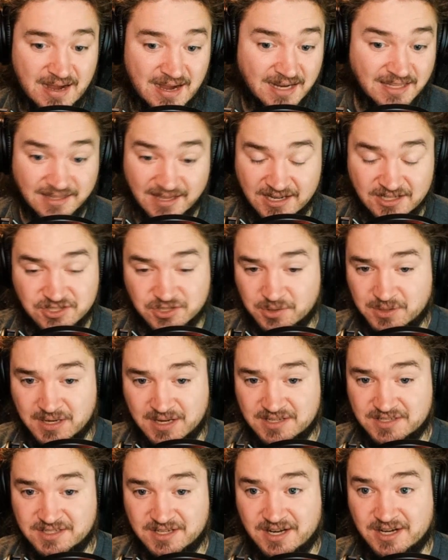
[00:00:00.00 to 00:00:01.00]
I like Joe
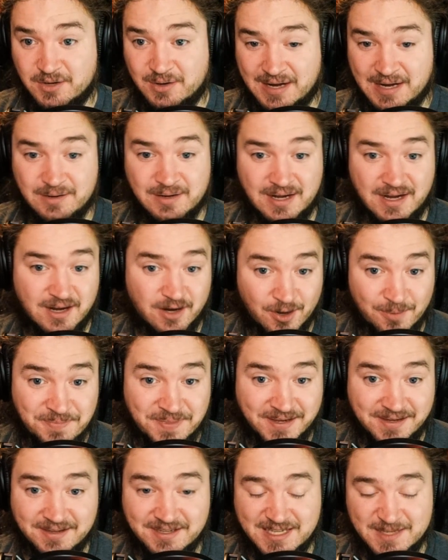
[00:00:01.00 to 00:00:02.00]
Gaziano. I
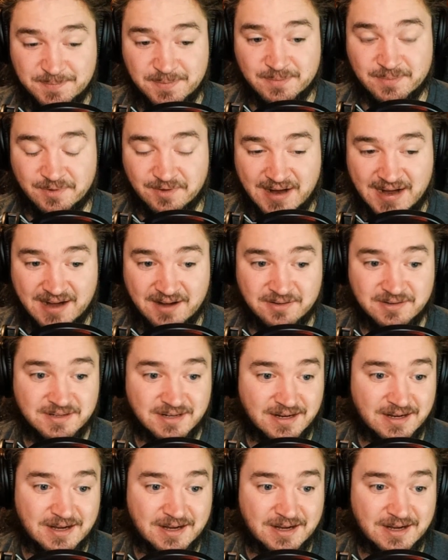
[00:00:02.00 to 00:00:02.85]
hope they can keep him around.